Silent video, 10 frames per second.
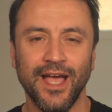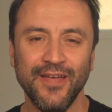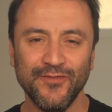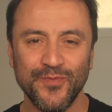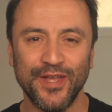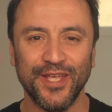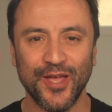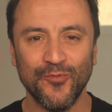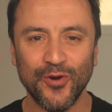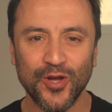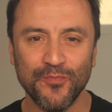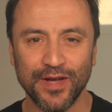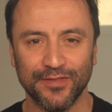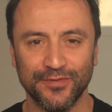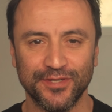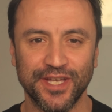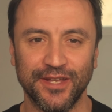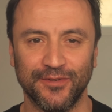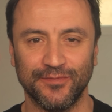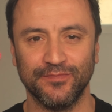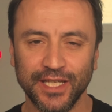Hi everybody and welcome back to the channel.